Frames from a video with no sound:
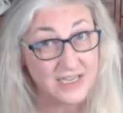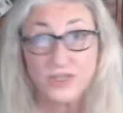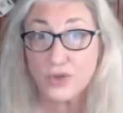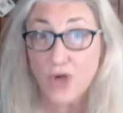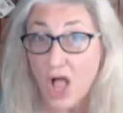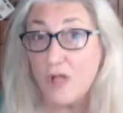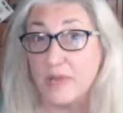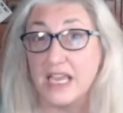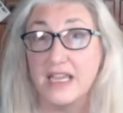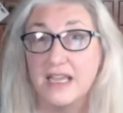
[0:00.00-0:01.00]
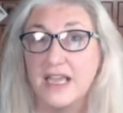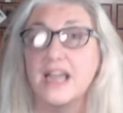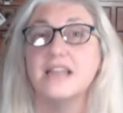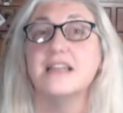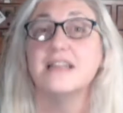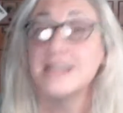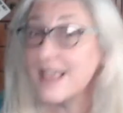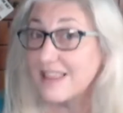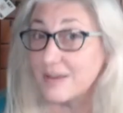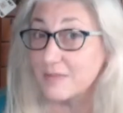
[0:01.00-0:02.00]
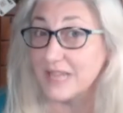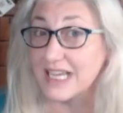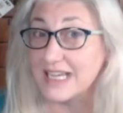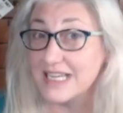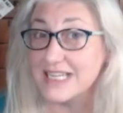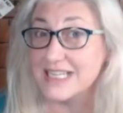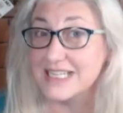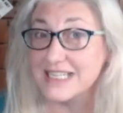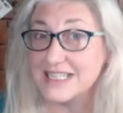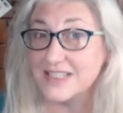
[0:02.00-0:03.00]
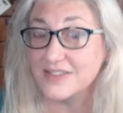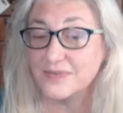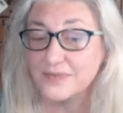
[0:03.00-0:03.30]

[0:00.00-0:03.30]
So call me and tell them like it is.